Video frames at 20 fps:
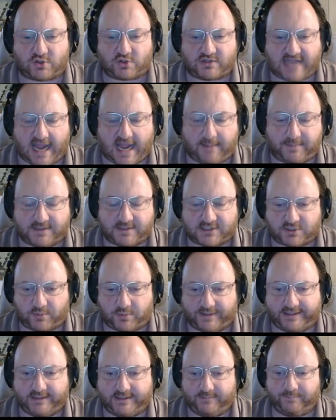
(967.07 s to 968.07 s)
tap and
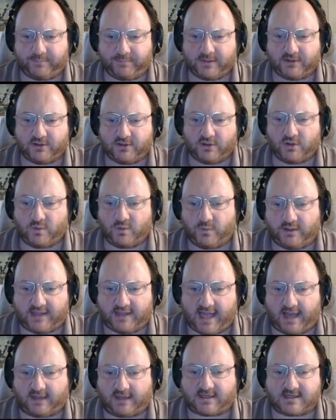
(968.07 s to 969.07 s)
swing
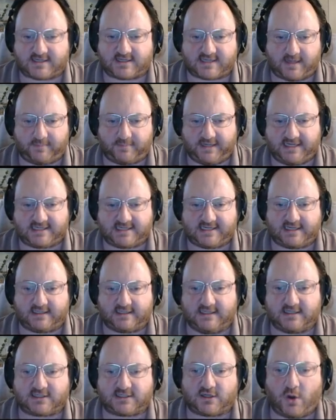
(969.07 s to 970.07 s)
without summoning
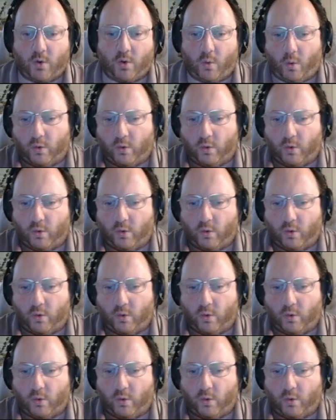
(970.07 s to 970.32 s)
sickness,